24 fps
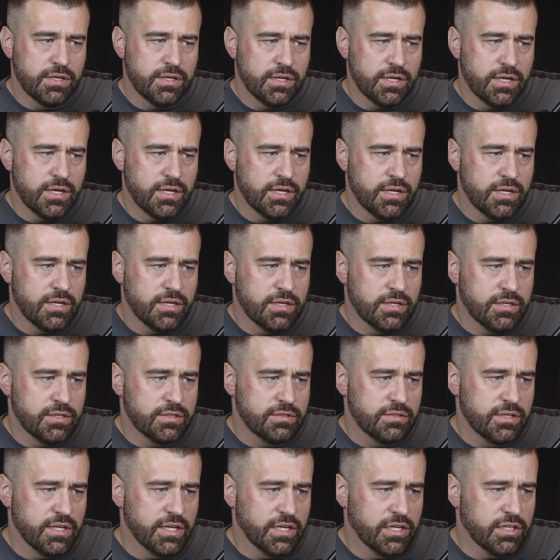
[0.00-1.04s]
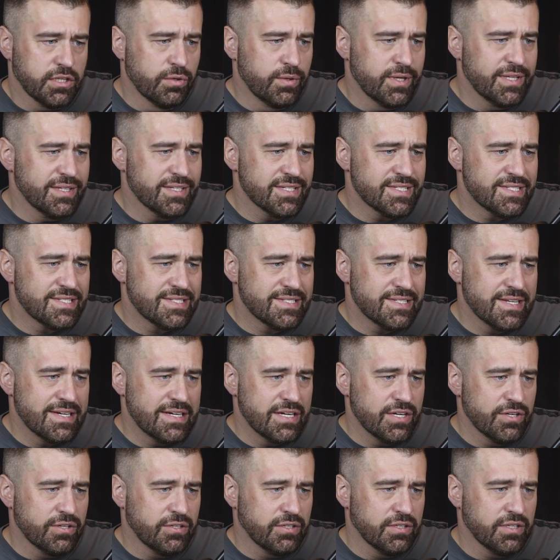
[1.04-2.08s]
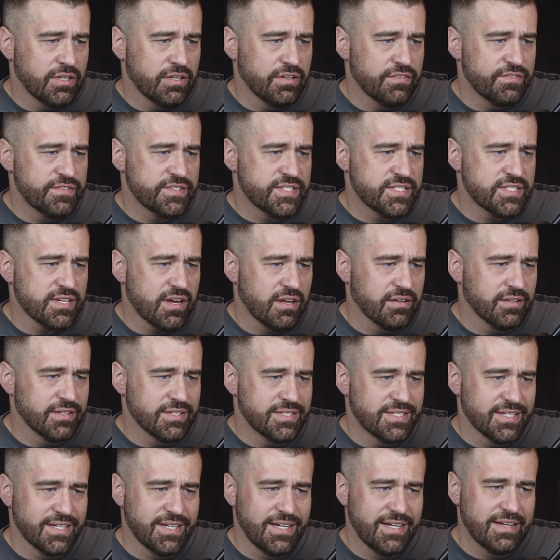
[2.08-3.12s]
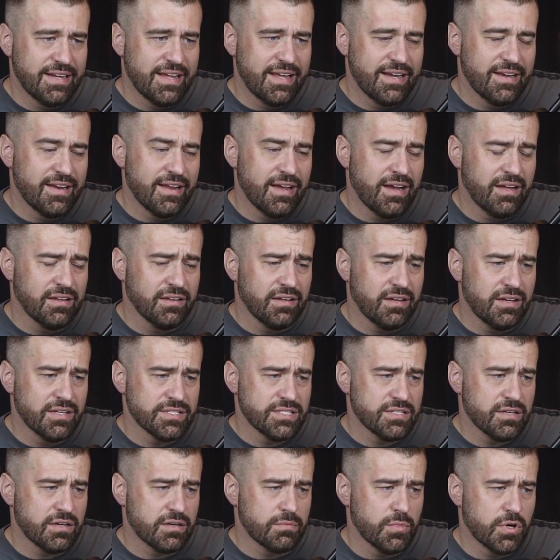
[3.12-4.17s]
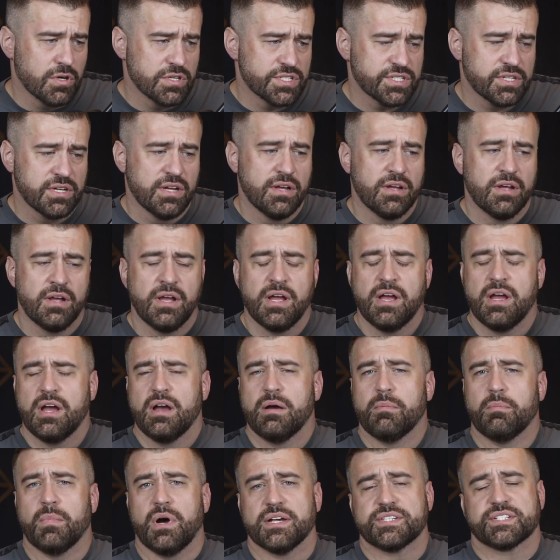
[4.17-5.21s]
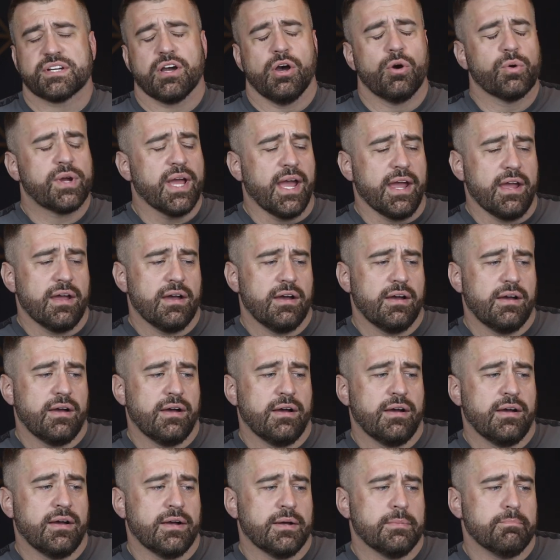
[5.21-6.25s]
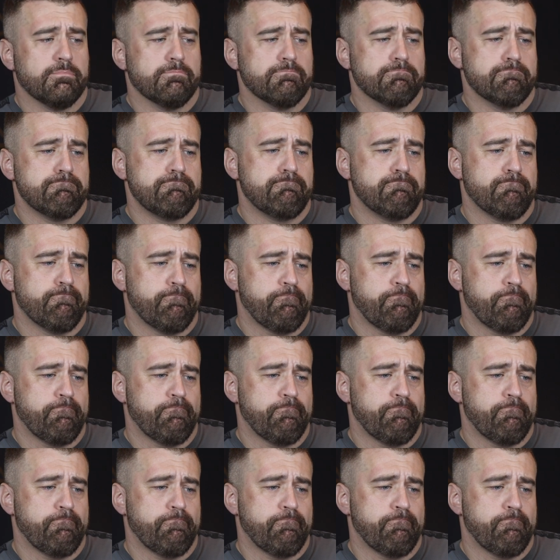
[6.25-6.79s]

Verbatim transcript: uh, including the citadel of Saladin and Al Azhar Mosque. Okay, um,